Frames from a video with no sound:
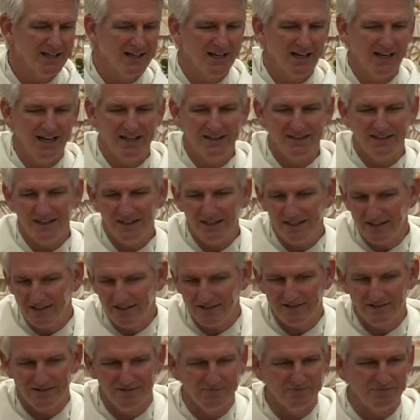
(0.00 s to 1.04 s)
I think
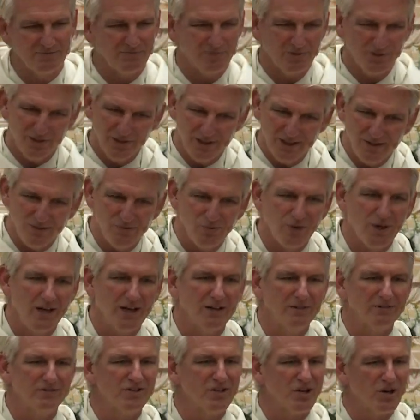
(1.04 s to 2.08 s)
it's pretty
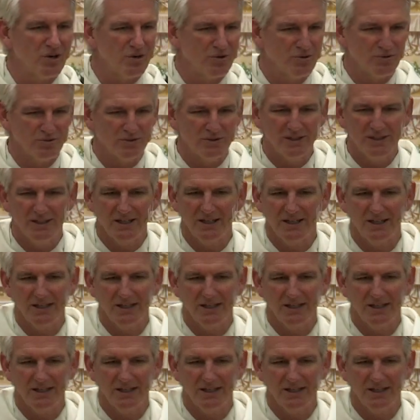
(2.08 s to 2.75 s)
well known